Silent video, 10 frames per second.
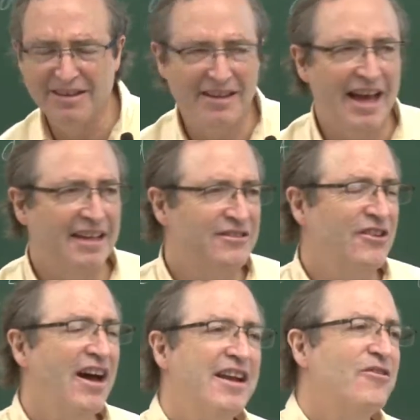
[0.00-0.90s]
than that,
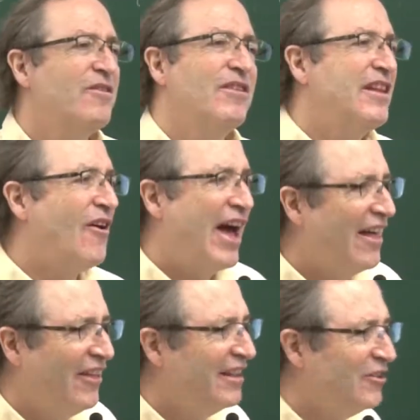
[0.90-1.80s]
so I don't even know
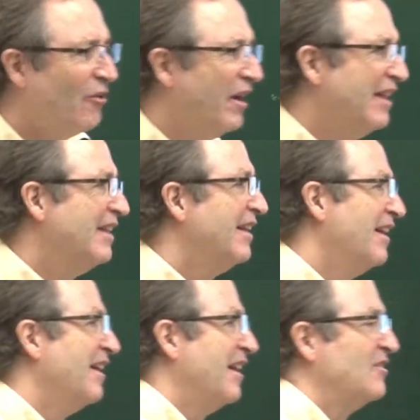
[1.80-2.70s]
how they do it.
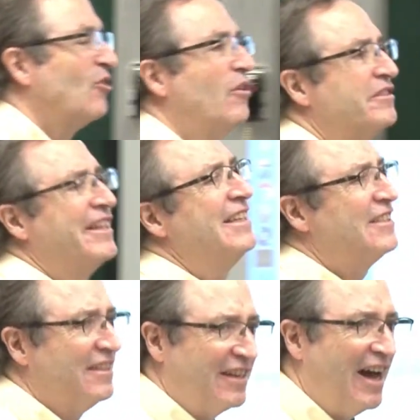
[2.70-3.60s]
It's all
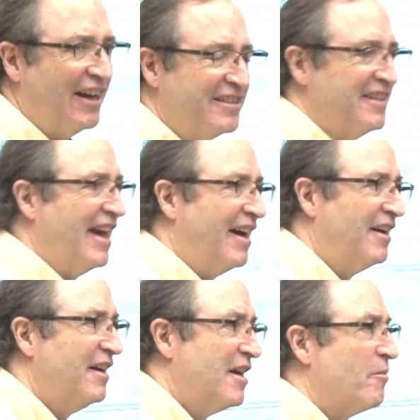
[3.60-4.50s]
digitized now.
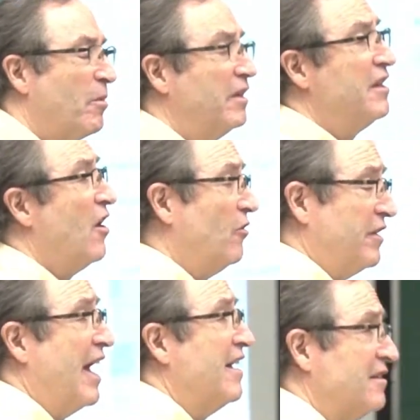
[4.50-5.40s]
But in the old
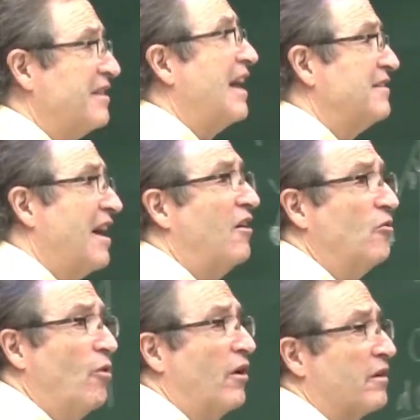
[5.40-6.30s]
days, that's how it
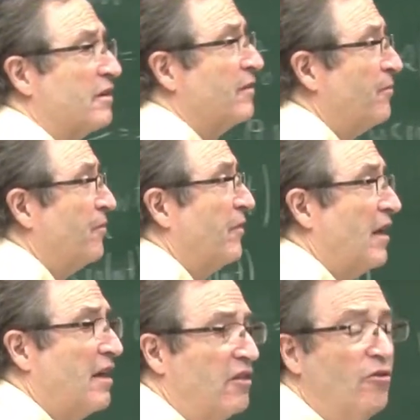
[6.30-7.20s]
worked.
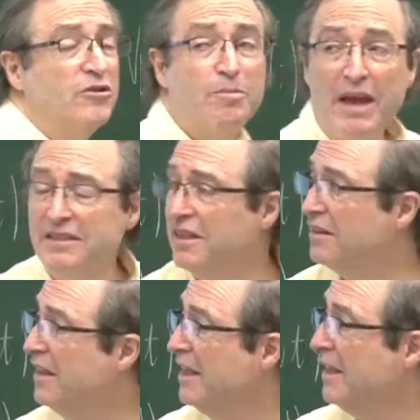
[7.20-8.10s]
There was
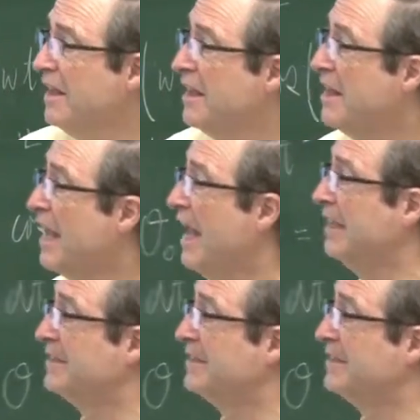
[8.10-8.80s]
basically a